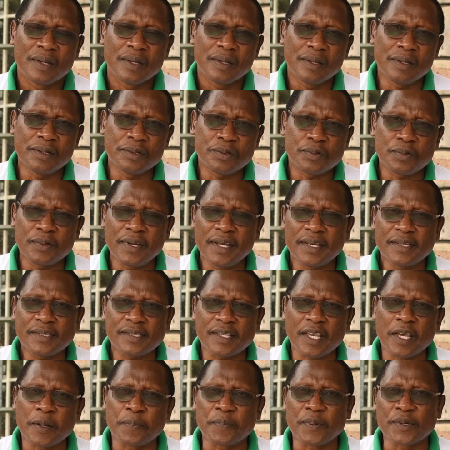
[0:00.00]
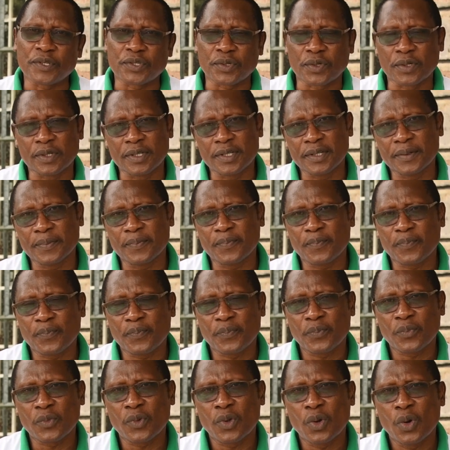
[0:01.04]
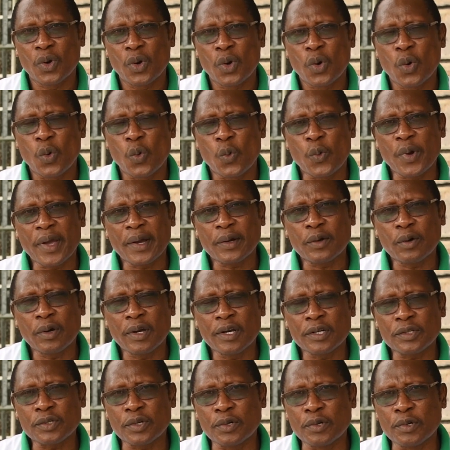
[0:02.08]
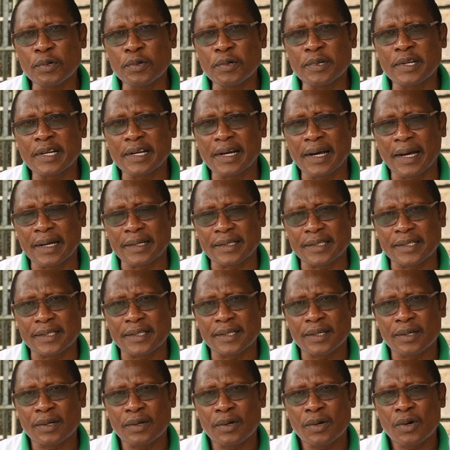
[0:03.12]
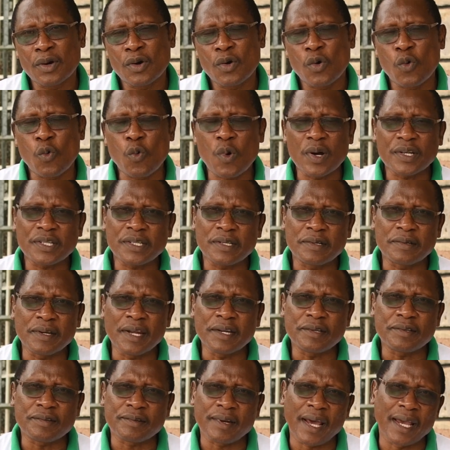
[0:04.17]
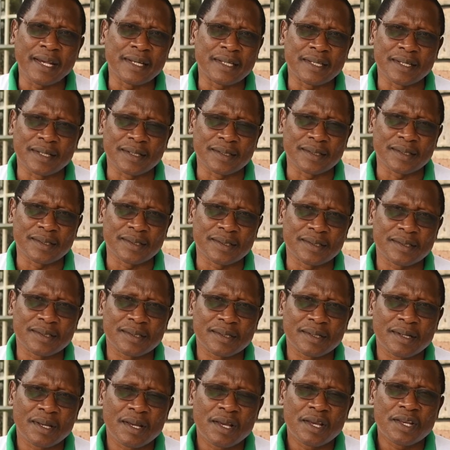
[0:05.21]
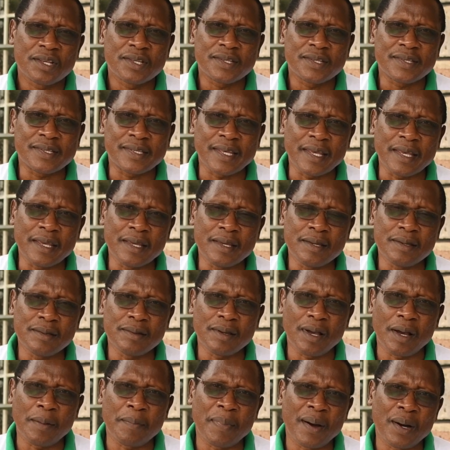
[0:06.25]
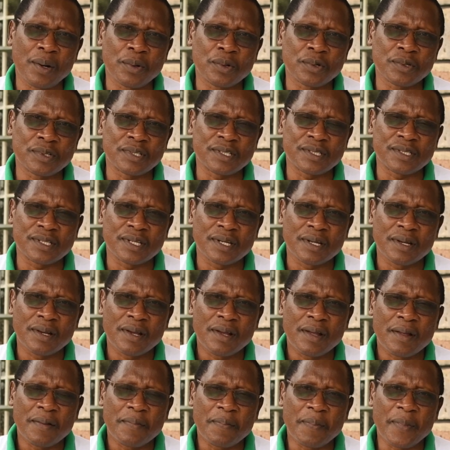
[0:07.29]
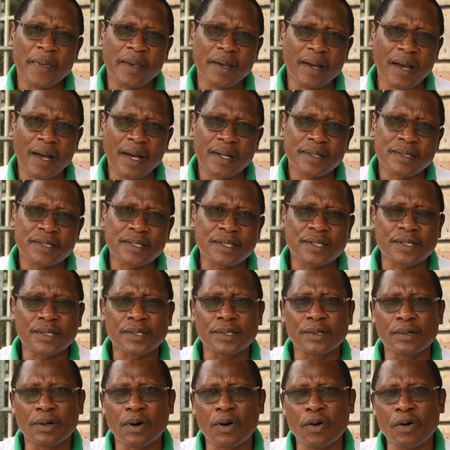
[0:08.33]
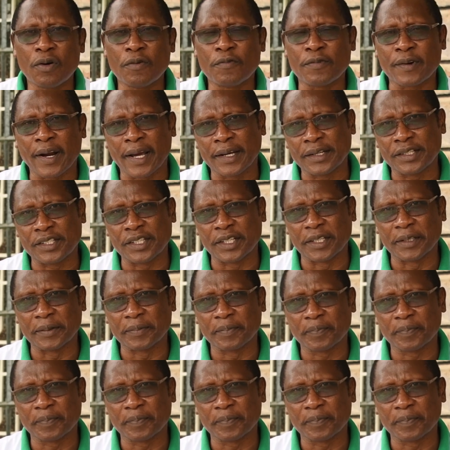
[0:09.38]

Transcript: In today's episode, we are going to look at what great writers say about the art of writing.